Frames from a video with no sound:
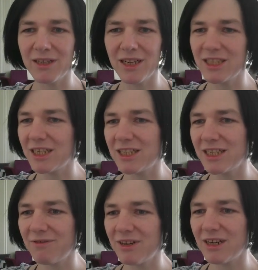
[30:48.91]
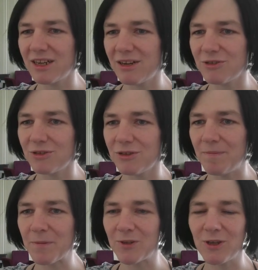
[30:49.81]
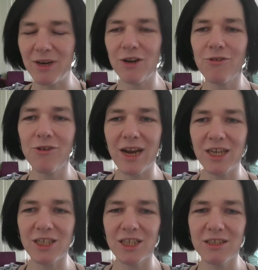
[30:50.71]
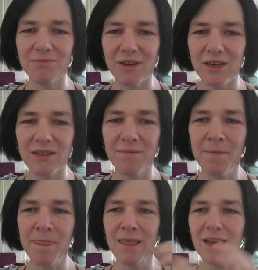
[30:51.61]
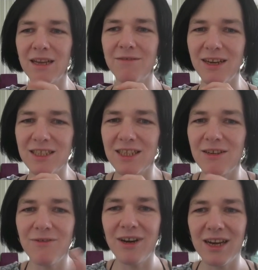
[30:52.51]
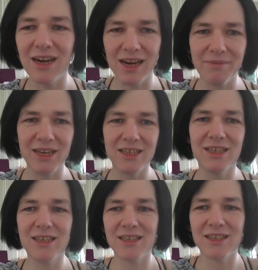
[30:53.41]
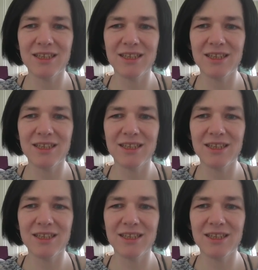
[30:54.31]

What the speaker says: But I think there were also some error corrections, but it was still very limited